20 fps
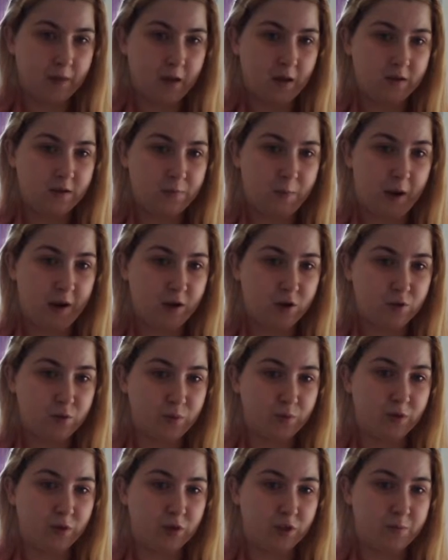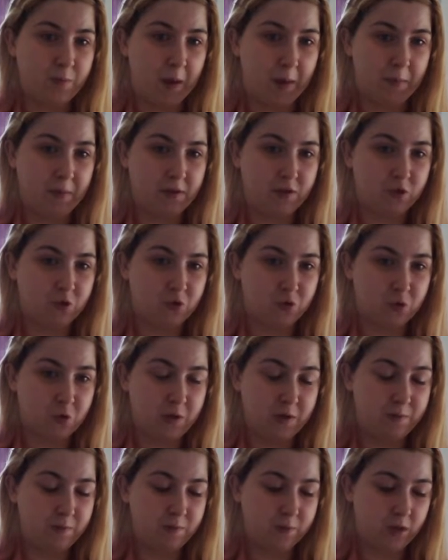Spiders would just make me
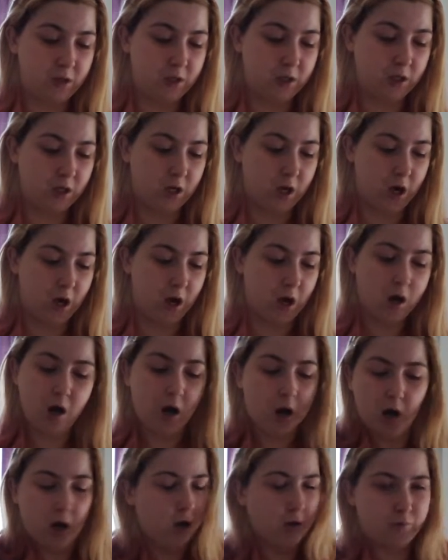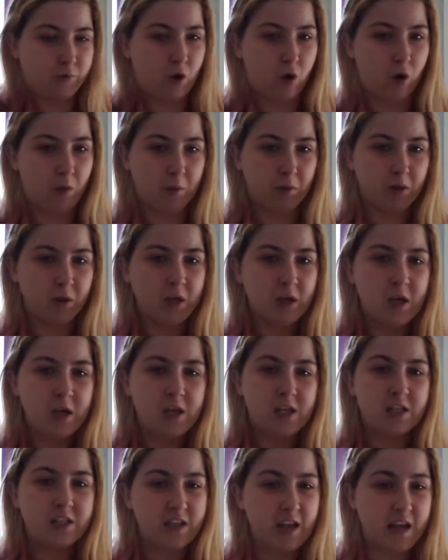scream, and it's horrible.
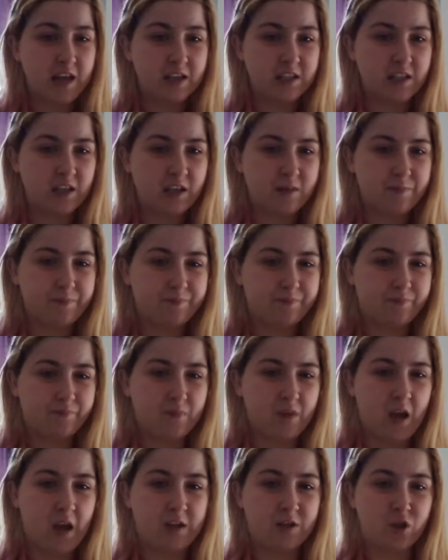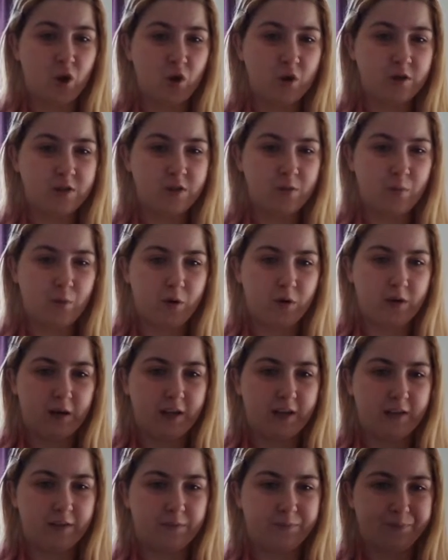Snakes, as long as they weren't
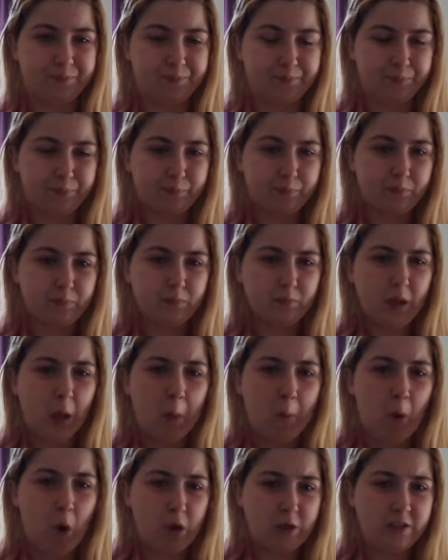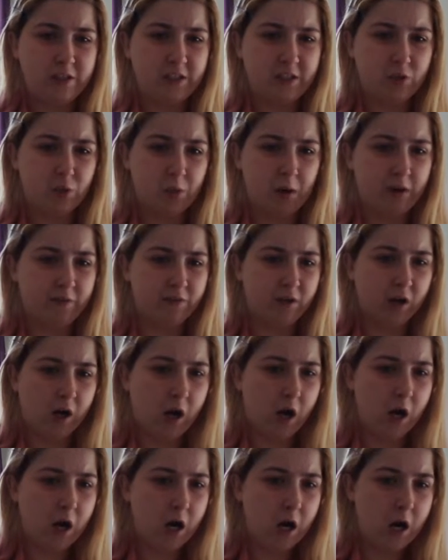like poisonous or whatever,
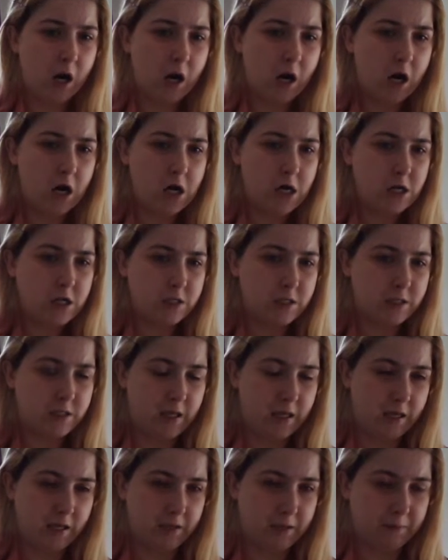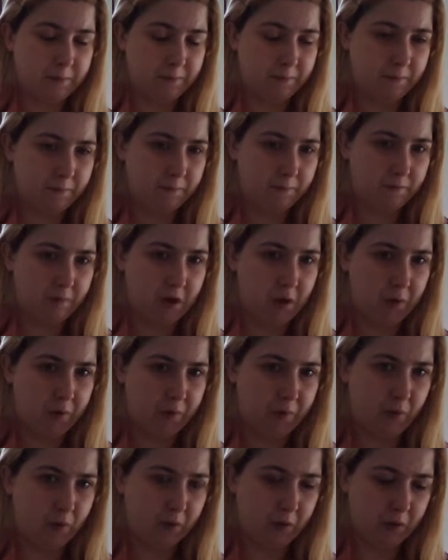then I'd
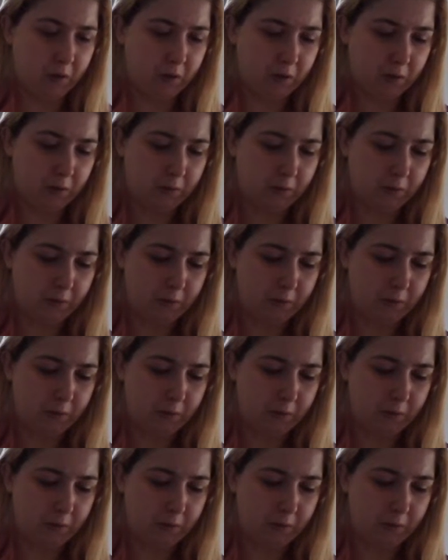be okay.